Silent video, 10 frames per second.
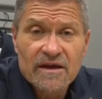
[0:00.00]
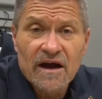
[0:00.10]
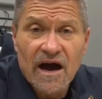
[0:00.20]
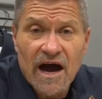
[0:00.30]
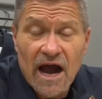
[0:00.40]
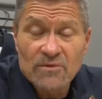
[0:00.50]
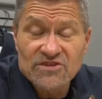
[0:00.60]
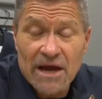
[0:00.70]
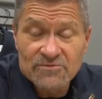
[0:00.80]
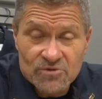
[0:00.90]
I
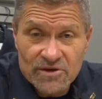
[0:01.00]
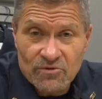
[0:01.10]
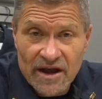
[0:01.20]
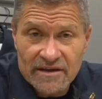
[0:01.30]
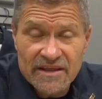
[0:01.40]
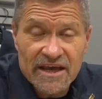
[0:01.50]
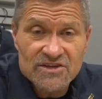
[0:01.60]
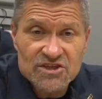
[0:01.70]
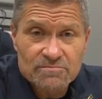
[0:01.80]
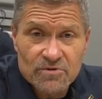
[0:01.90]
was absolutely right. They
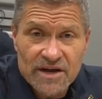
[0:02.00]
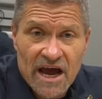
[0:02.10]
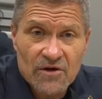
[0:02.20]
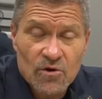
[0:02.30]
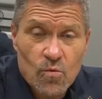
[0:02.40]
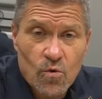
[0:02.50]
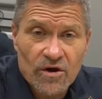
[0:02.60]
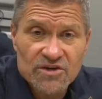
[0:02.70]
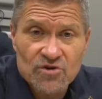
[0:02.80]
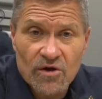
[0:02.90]
had just put out a
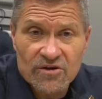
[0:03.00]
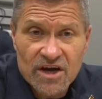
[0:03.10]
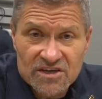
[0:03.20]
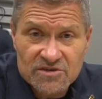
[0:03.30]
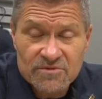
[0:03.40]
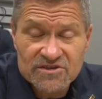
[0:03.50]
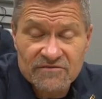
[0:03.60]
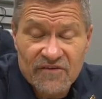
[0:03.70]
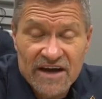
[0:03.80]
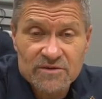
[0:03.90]
warning to all their customers.
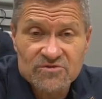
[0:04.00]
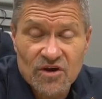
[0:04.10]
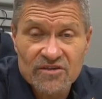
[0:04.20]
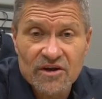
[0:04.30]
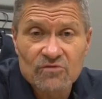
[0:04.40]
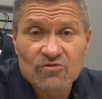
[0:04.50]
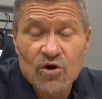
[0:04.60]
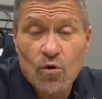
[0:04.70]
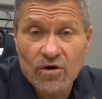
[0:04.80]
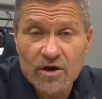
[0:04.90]
In fact, it was on their
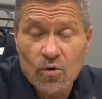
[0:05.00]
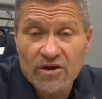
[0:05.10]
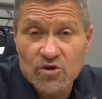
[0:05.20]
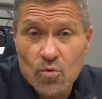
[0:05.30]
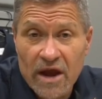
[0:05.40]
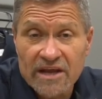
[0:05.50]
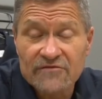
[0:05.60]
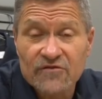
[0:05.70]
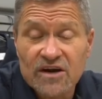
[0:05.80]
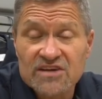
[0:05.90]
recording while you
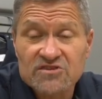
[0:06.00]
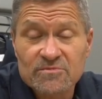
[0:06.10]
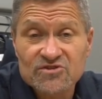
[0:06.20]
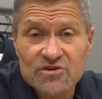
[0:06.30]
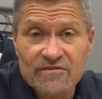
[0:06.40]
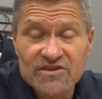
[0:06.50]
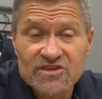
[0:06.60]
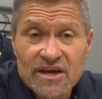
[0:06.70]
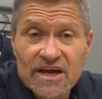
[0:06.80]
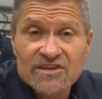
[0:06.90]
waited for customer
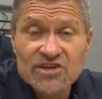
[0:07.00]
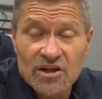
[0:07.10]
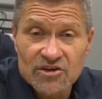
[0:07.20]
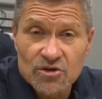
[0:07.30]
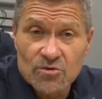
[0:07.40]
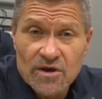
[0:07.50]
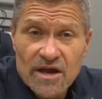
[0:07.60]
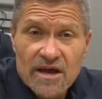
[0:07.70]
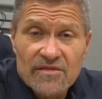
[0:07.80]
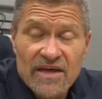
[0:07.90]
service, telling you
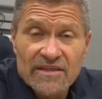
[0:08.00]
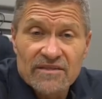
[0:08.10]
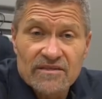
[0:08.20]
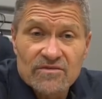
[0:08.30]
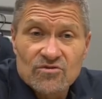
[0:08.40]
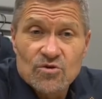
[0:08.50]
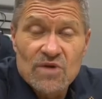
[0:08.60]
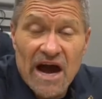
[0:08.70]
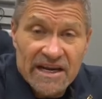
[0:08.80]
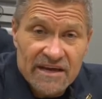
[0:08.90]
that do
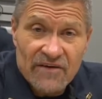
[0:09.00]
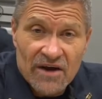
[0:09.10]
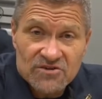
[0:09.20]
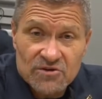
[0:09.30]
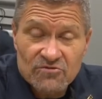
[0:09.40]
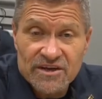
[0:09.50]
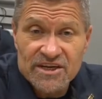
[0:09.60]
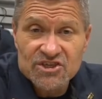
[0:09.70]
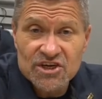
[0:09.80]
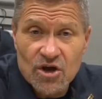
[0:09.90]
not give out your
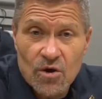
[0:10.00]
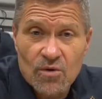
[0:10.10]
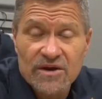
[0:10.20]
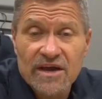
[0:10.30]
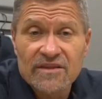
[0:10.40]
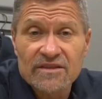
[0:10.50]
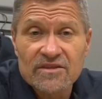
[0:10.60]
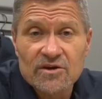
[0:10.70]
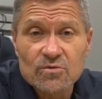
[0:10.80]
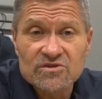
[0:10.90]
3-digit code, and
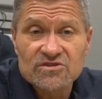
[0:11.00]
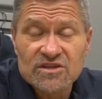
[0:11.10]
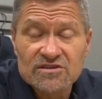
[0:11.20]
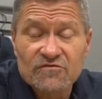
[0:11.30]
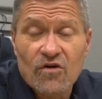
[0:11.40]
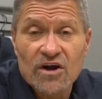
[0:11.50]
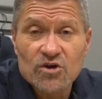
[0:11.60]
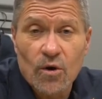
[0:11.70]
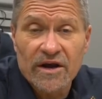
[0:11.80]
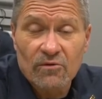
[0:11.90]
that there was this fraud
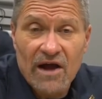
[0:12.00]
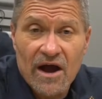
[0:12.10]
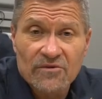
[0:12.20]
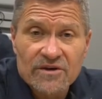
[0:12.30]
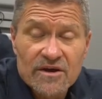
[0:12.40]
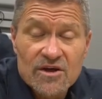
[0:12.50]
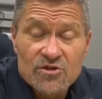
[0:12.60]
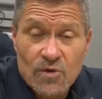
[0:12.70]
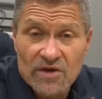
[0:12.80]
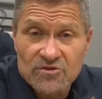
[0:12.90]
going around
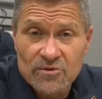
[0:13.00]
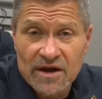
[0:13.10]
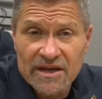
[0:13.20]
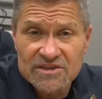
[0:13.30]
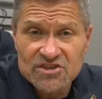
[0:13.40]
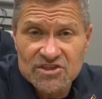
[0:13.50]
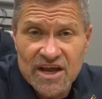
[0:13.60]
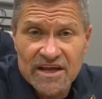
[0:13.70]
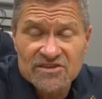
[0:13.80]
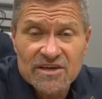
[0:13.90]
throughout the United
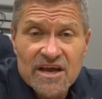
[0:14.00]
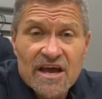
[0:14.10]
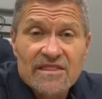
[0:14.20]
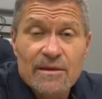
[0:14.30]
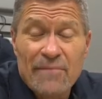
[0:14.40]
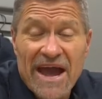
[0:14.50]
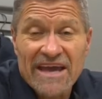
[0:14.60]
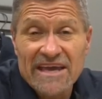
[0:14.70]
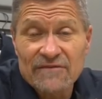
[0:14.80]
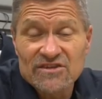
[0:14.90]
States. The
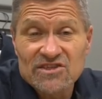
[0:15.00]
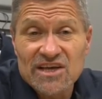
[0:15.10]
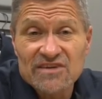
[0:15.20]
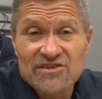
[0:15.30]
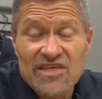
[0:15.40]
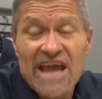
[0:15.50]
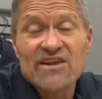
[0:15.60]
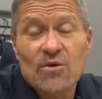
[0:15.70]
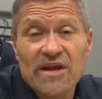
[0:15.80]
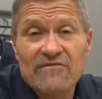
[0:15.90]
bank even says they
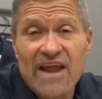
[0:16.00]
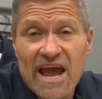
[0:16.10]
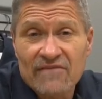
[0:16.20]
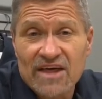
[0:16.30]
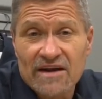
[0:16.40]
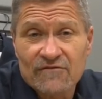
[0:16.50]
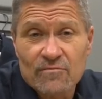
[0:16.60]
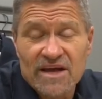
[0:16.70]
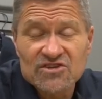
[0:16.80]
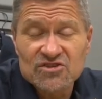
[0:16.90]
don't even have that
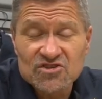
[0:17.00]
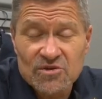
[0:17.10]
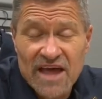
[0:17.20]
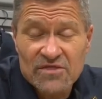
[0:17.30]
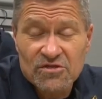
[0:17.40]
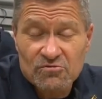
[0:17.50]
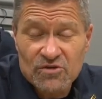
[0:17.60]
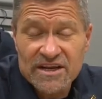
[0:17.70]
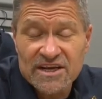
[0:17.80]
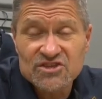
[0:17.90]
information. So that
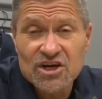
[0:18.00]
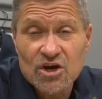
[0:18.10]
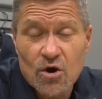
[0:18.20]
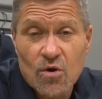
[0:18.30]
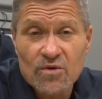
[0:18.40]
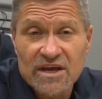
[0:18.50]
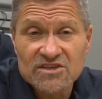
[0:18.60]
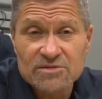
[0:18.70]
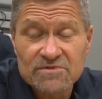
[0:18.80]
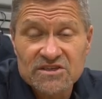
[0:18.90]
3-digit code
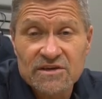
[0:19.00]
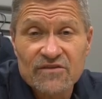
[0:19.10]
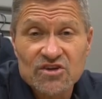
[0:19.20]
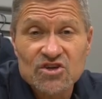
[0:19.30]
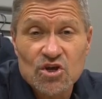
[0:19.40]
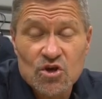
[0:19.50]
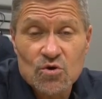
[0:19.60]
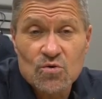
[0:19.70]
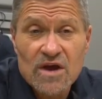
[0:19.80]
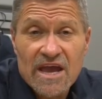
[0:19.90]
is specific to
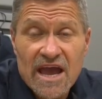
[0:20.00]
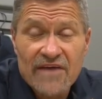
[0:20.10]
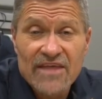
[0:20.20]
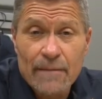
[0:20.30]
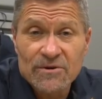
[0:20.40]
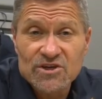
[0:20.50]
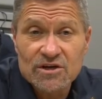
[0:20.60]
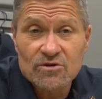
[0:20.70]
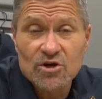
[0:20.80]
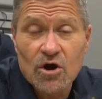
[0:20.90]
you and that
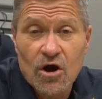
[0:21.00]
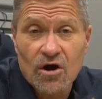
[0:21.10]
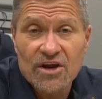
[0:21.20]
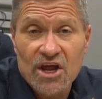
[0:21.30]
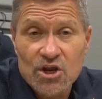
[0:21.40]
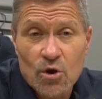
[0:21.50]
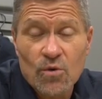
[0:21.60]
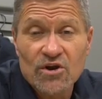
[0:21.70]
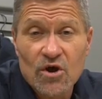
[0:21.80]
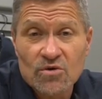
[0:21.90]
particular card, and no
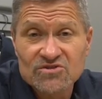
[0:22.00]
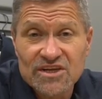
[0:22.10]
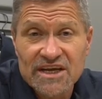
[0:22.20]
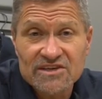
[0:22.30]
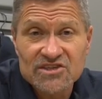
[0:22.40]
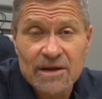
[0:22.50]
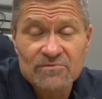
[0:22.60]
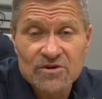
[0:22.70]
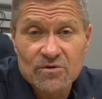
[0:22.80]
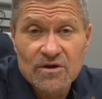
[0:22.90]
one knows it
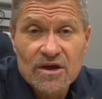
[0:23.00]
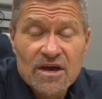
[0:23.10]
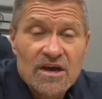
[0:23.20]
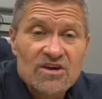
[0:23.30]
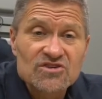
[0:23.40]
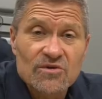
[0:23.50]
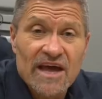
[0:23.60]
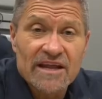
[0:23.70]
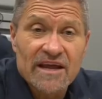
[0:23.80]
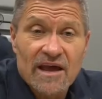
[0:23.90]
except you. So
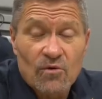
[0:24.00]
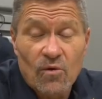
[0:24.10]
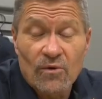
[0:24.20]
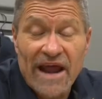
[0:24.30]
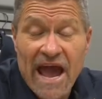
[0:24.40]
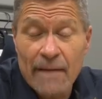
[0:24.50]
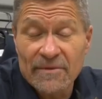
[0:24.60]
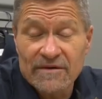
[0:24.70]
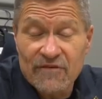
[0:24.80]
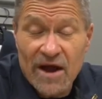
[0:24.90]
that what would have
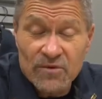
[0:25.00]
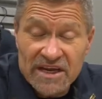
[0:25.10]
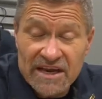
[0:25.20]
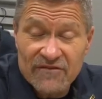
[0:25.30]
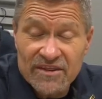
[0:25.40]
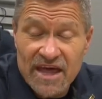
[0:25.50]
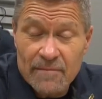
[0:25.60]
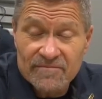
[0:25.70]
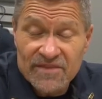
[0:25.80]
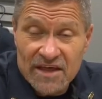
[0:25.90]
happened if I would have given
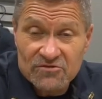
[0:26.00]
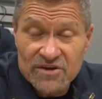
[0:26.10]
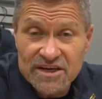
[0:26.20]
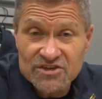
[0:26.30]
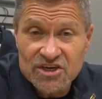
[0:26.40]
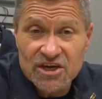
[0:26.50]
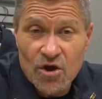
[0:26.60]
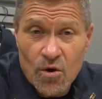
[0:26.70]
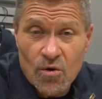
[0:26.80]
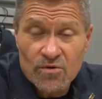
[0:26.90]
them that 3-digit
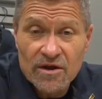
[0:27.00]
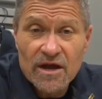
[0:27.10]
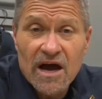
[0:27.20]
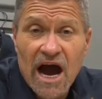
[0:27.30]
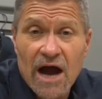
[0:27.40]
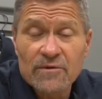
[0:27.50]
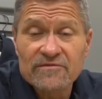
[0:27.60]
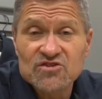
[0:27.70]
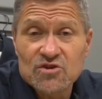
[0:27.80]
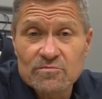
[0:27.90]
code, I would
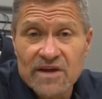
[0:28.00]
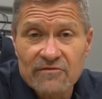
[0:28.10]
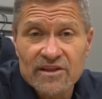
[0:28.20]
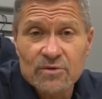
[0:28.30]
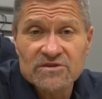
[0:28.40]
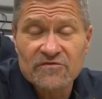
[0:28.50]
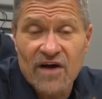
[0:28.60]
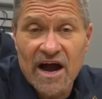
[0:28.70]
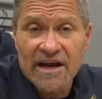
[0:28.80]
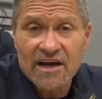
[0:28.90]
have assumed everything was
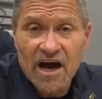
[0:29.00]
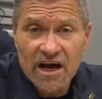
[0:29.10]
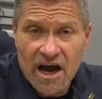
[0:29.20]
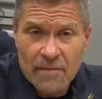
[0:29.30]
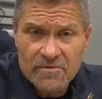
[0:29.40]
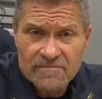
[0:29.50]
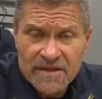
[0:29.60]
fine, hung up.